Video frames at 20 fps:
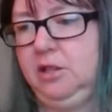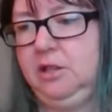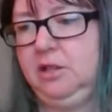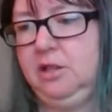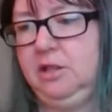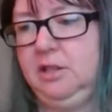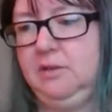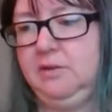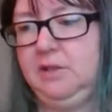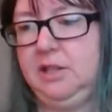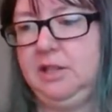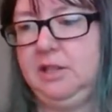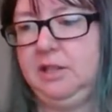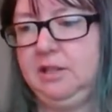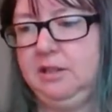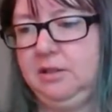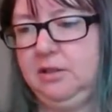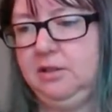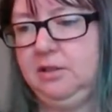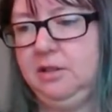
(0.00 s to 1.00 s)
she lived a
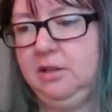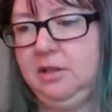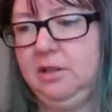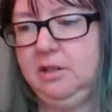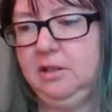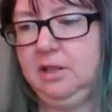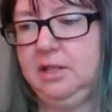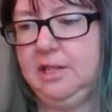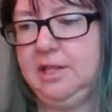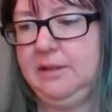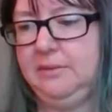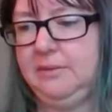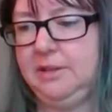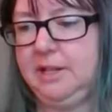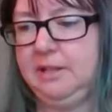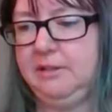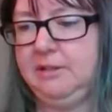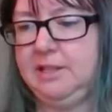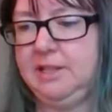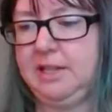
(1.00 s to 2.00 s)
good long life,
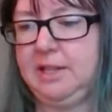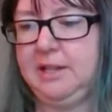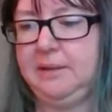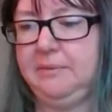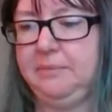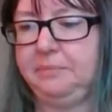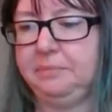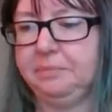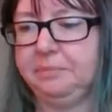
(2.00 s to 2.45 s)
I'd say.